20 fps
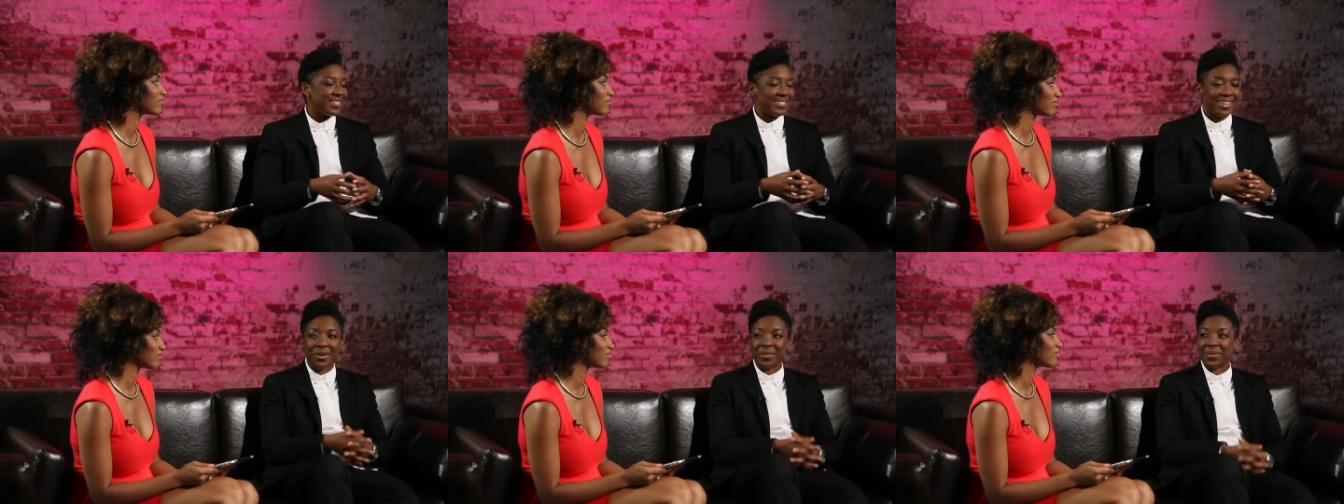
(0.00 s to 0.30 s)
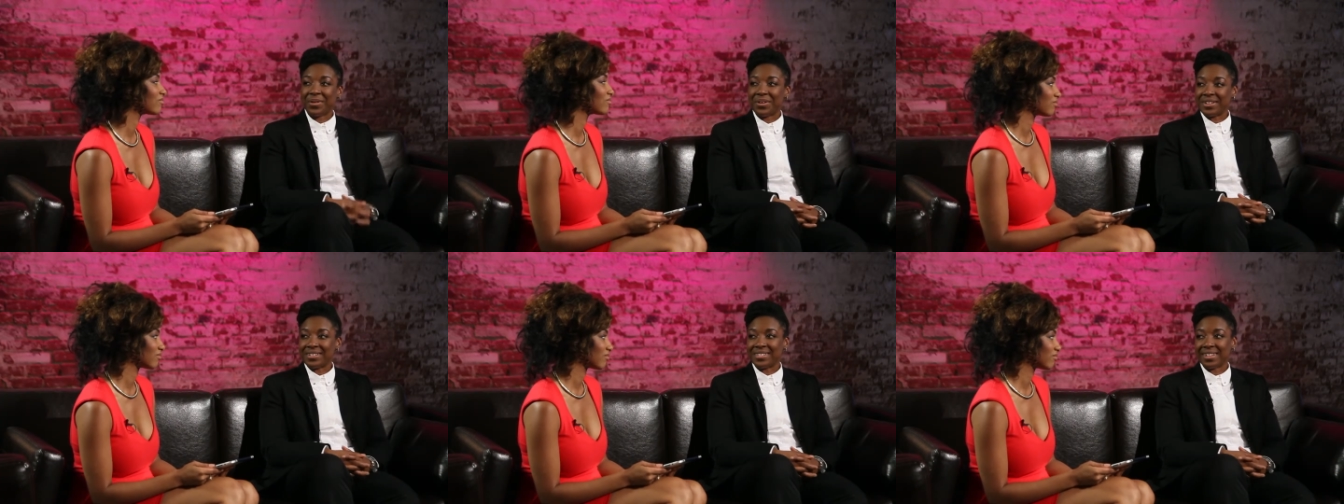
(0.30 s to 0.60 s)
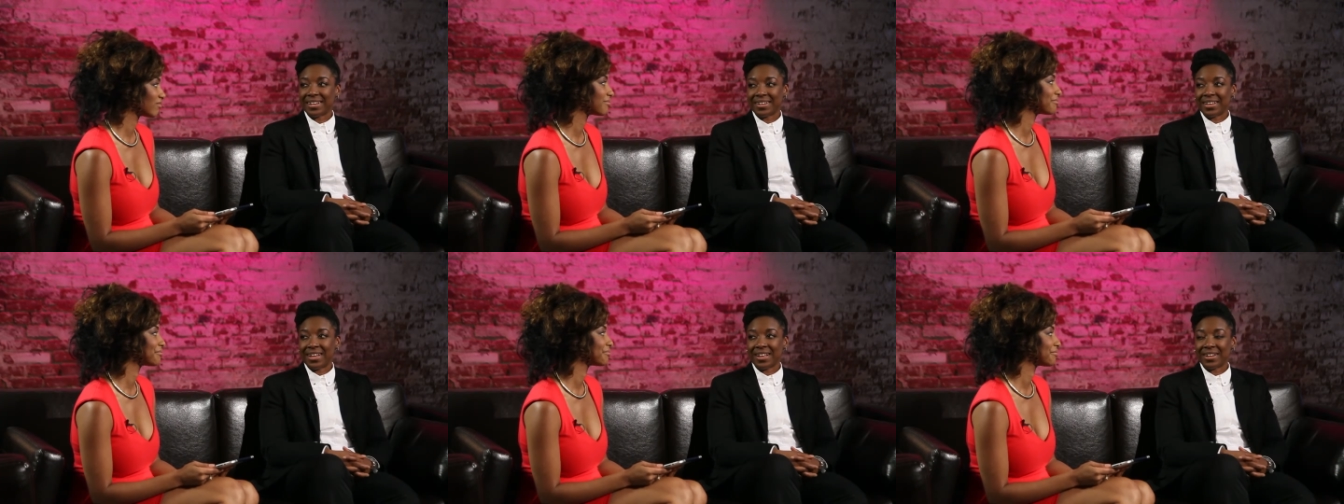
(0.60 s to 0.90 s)
that were in
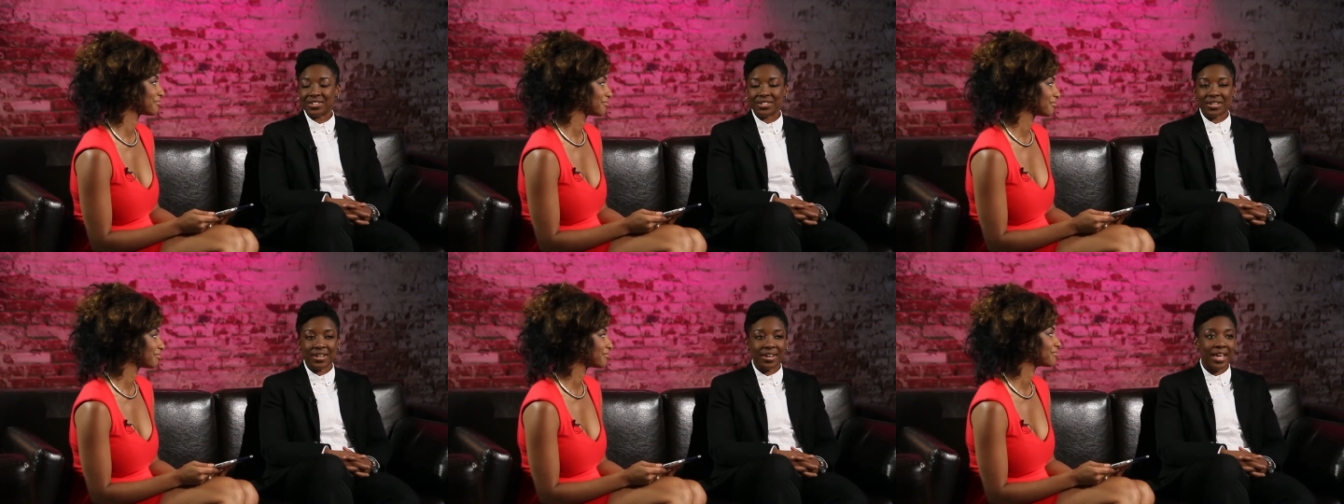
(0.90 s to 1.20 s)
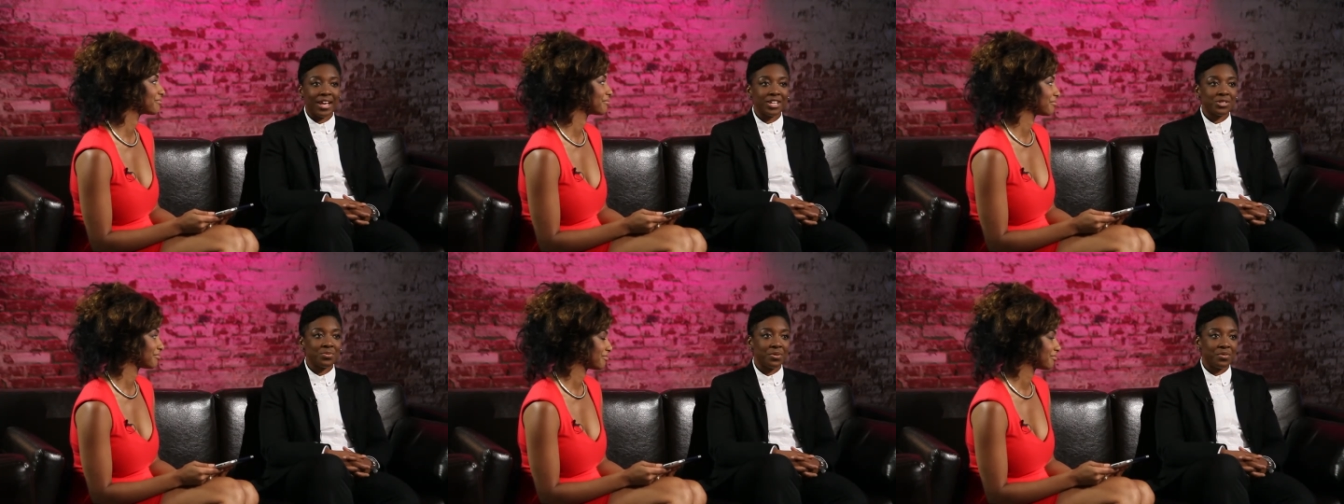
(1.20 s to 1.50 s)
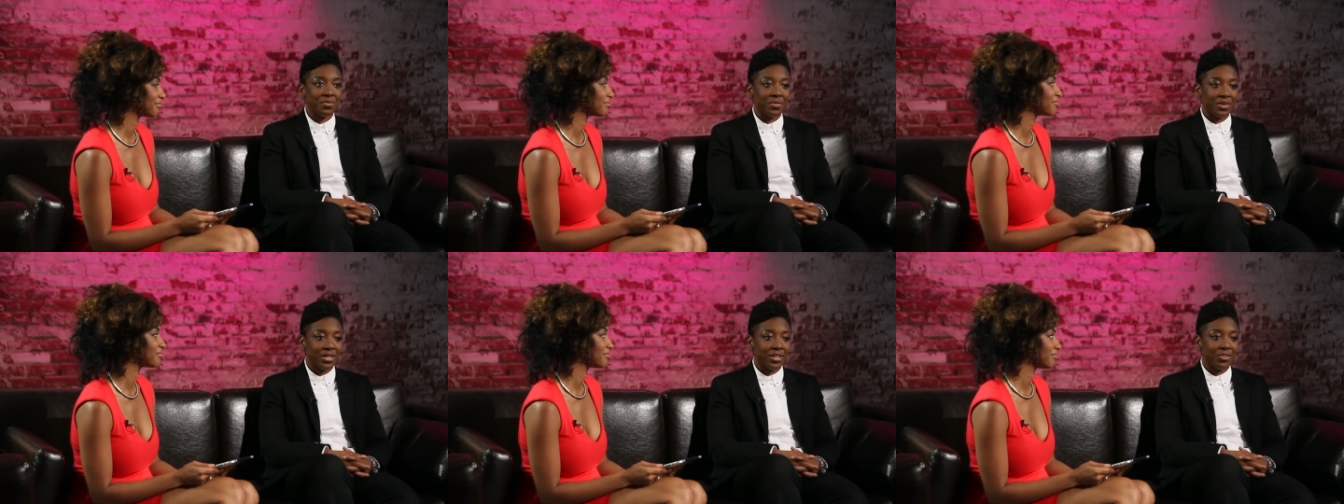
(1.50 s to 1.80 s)
technology, and that's what
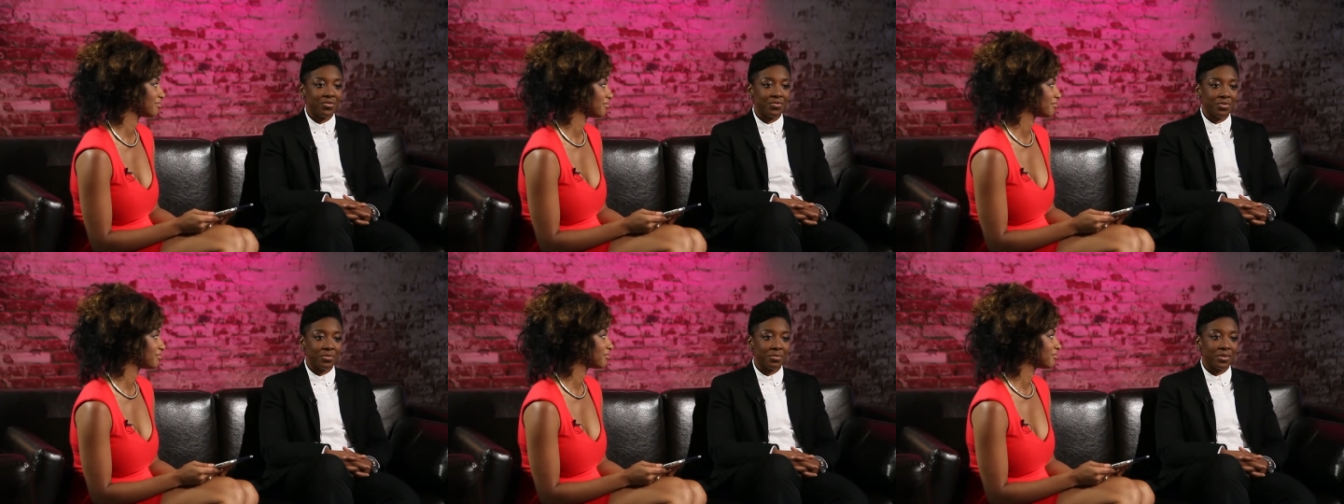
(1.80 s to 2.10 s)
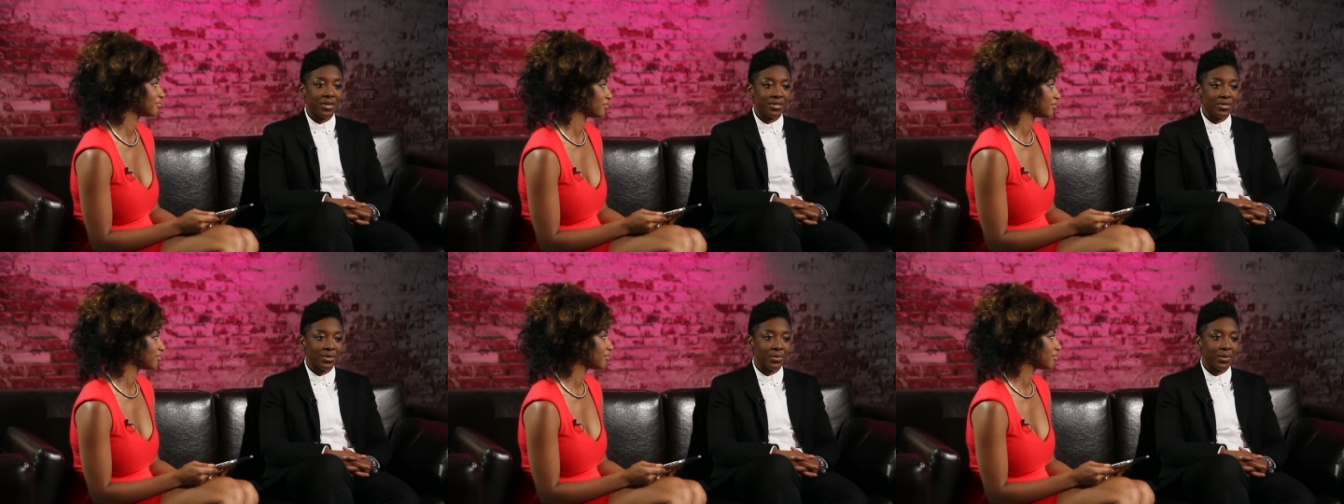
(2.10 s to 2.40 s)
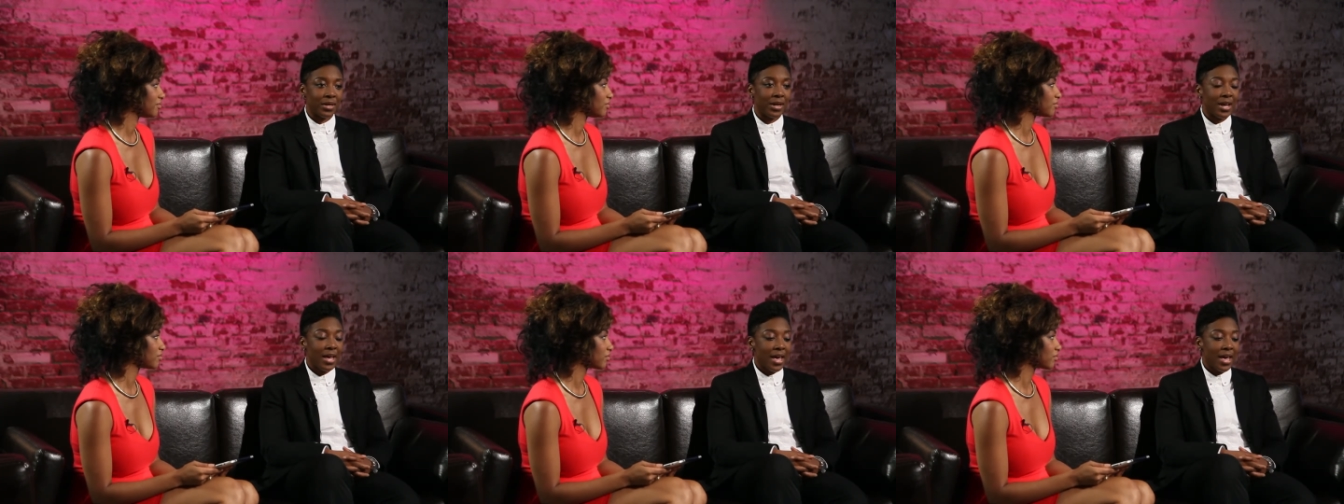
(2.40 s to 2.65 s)
really drew me to it.